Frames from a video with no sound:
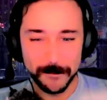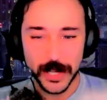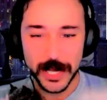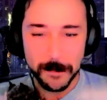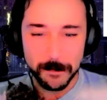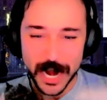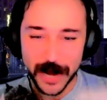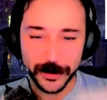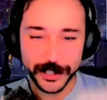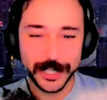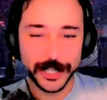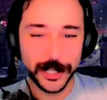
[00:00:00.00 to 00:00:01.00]
perilously
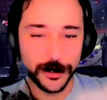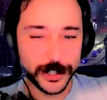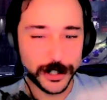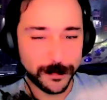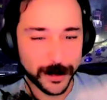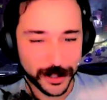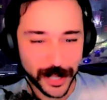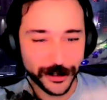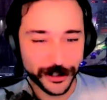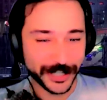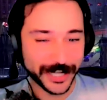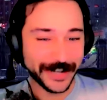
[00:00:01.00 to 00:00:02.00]
close to pathology in
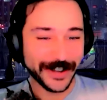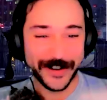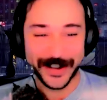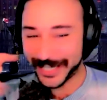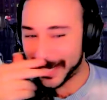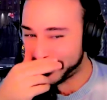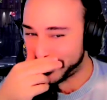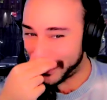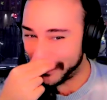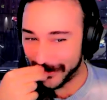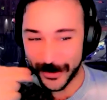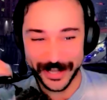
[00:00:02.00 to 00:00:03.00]
Arendt's attempt to
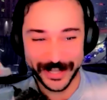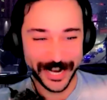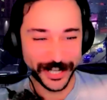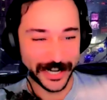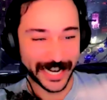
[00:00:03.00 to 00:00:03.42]
avoid touching